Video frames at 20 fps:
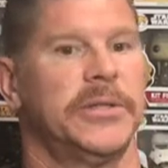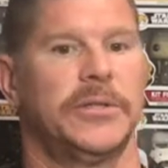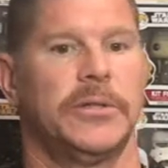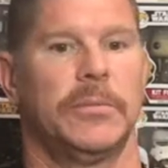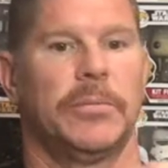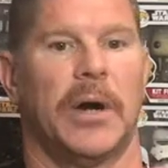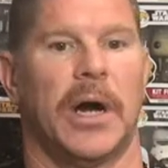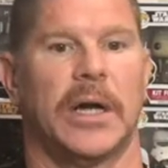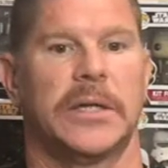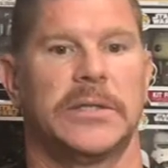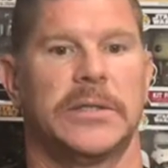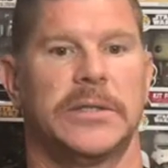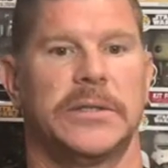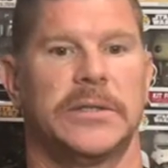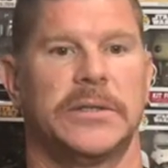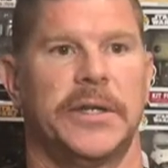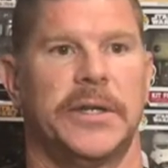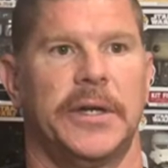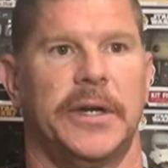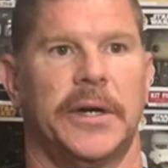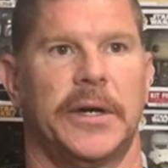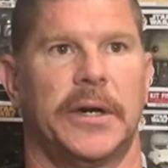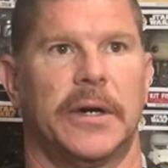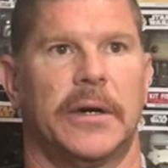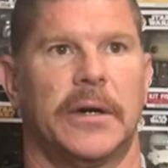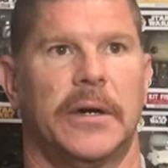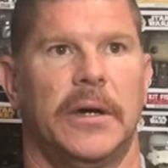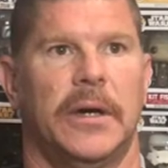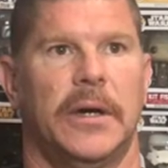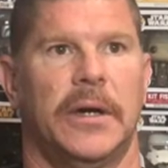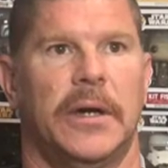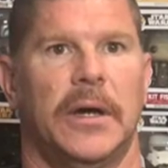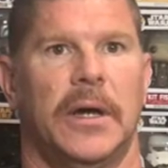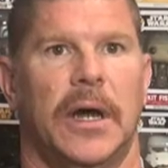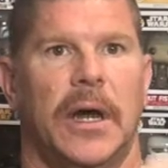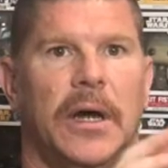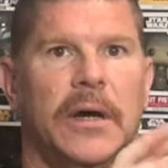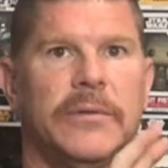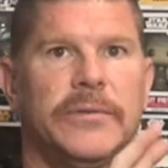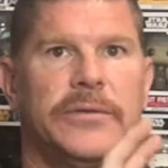boxes in here
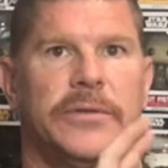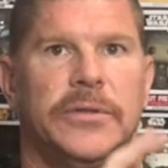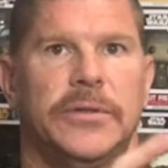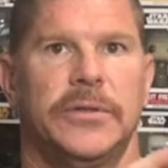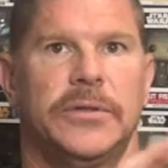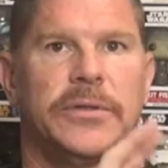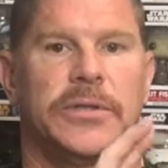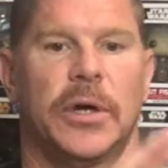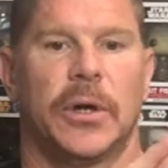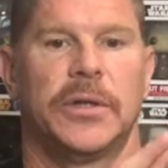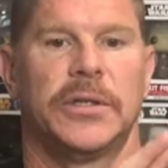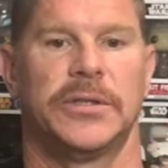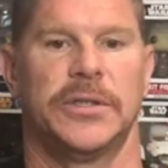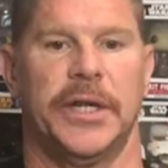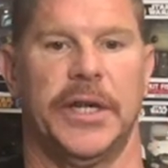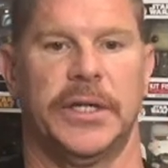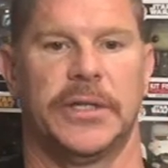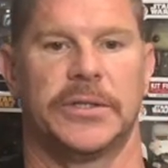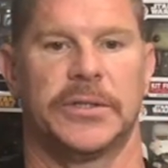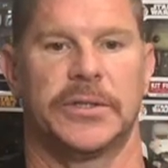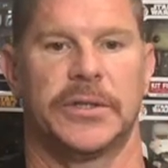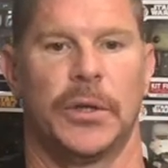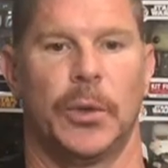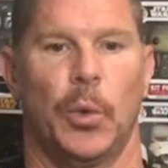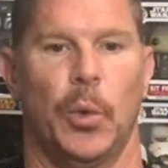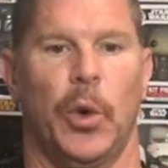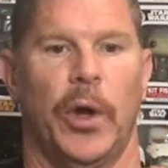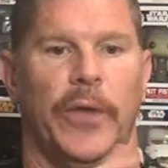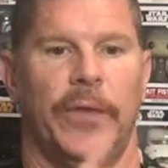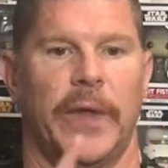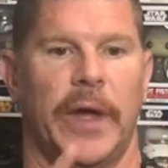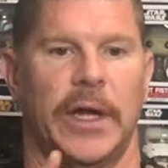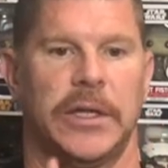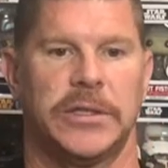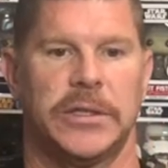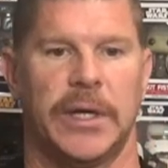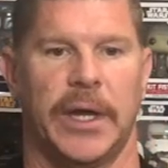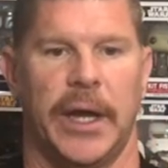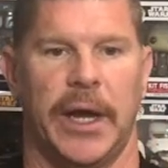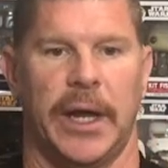of two sodas each with a
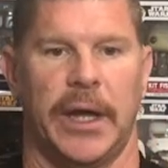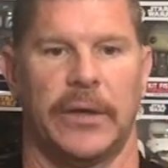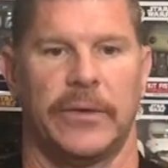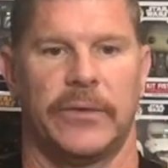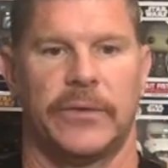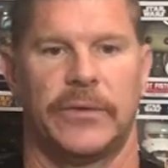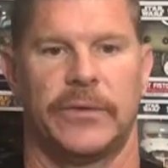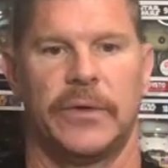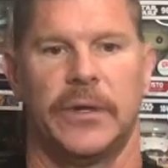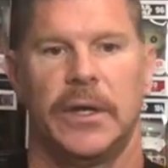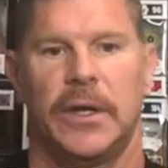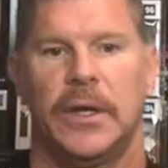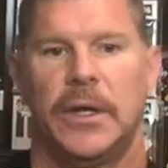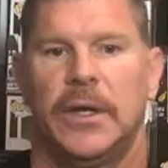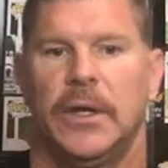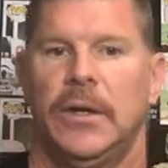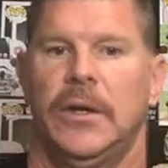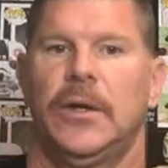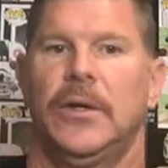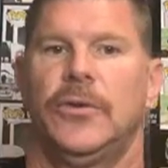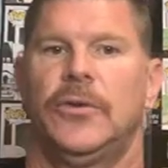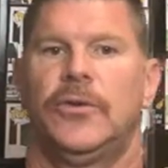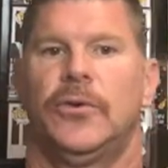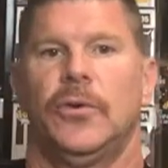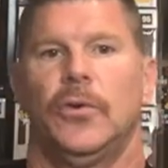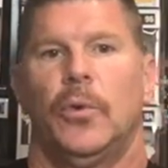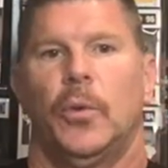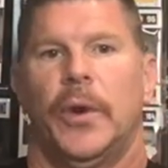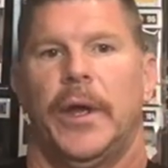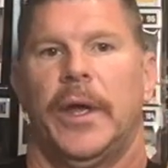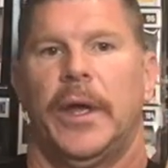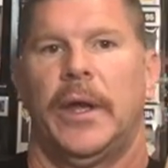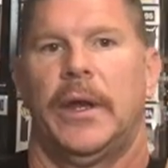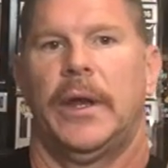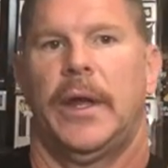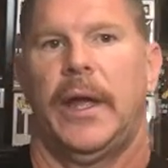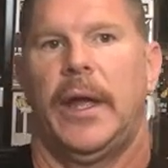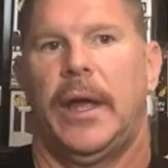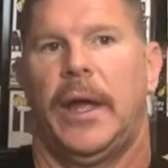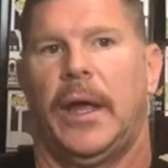chance to
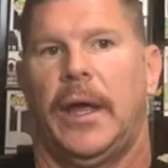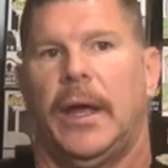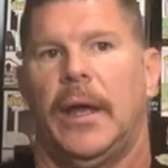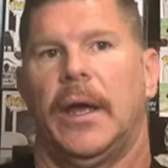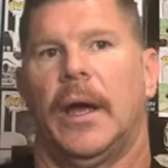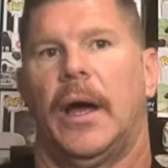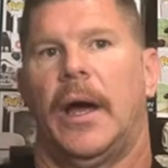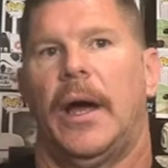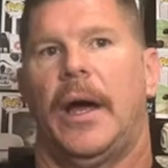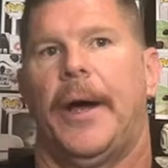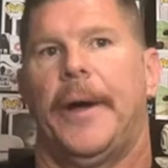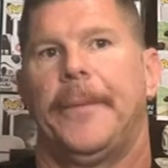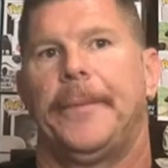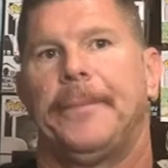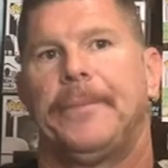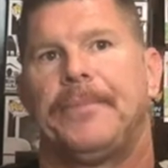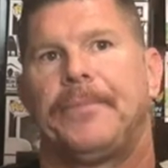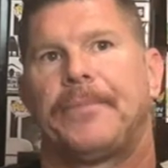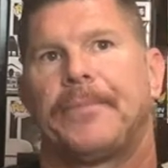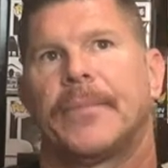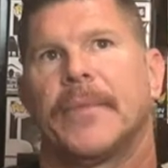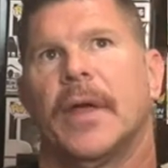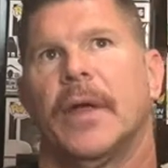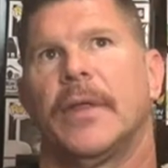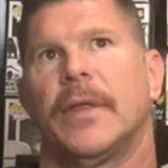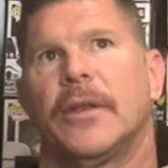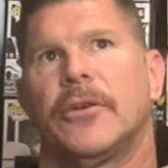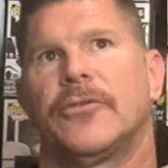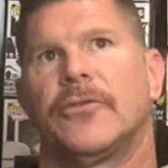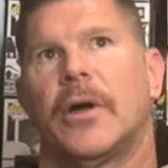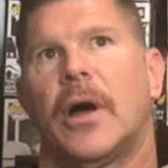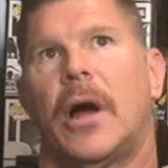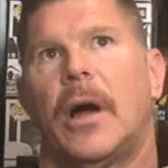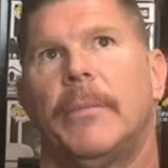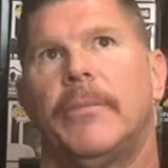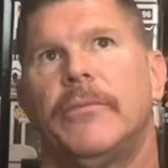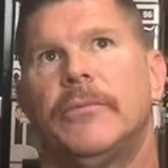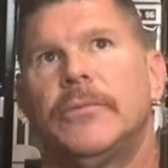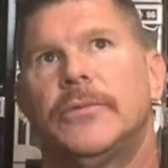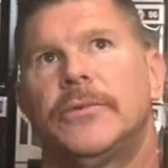win a, I think there's
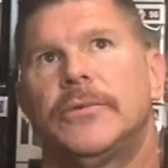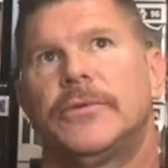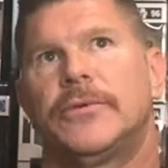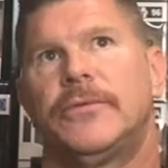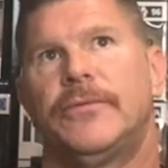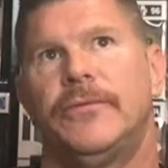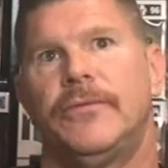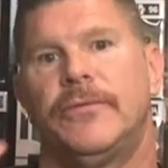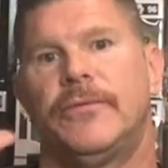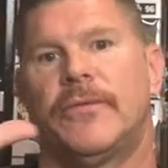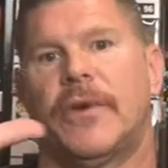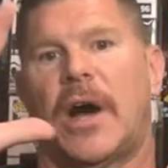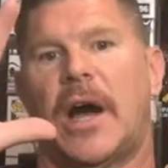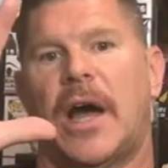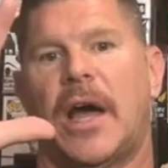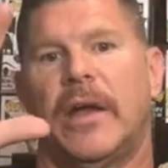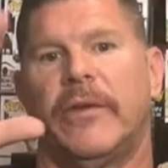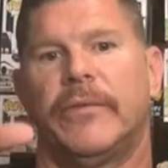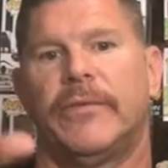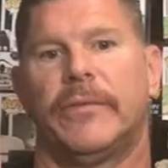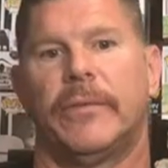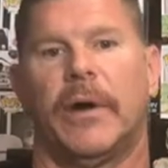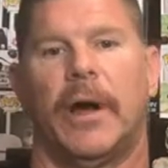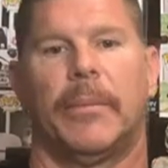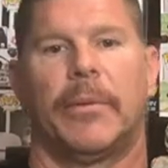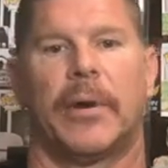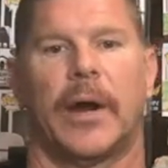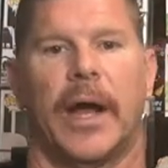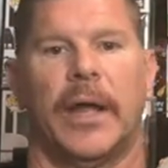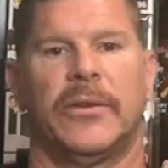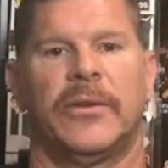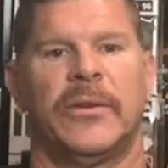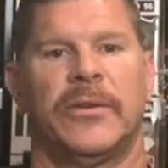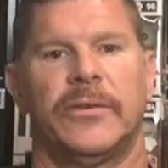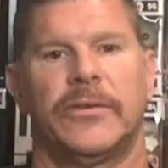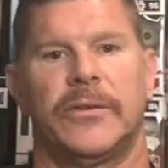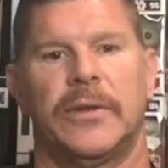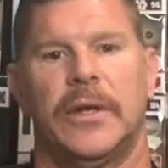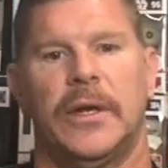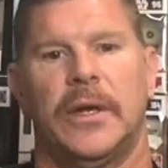top five
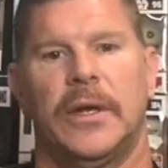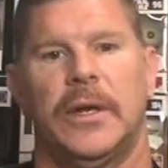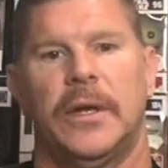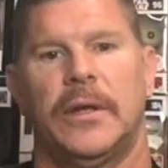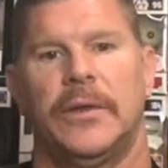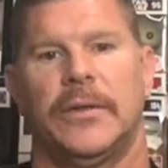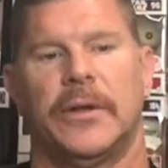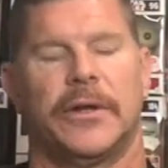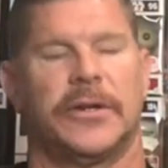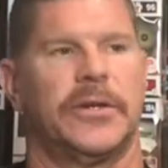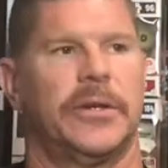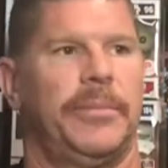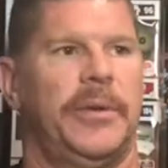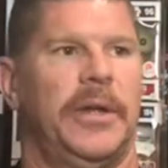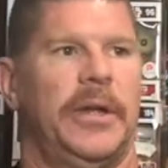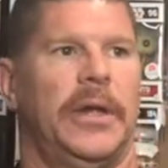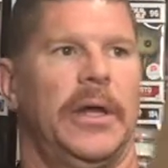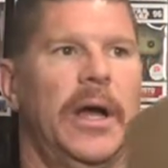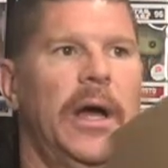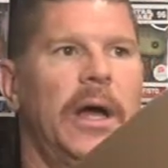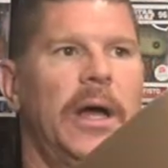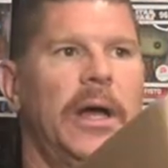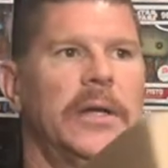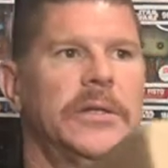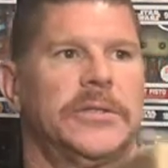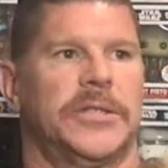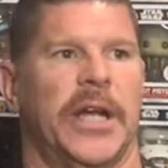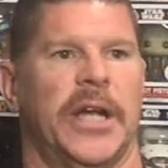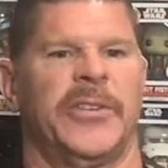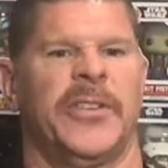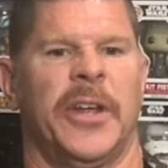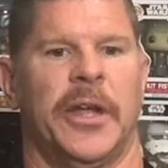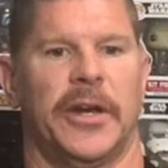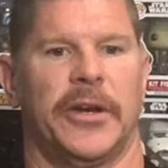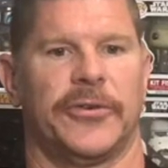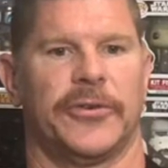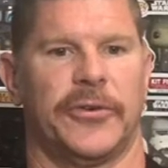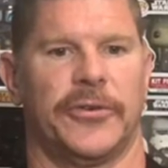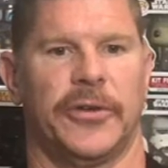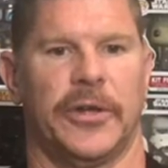prizes. There should be a chance to get a
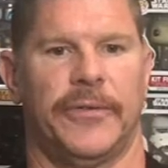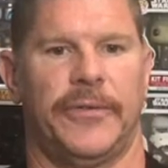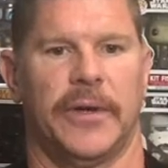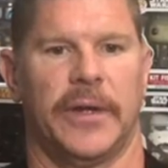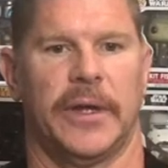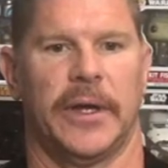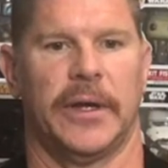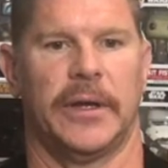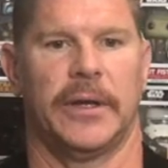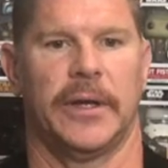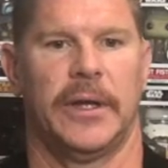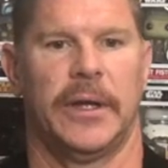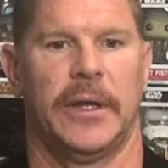certificate.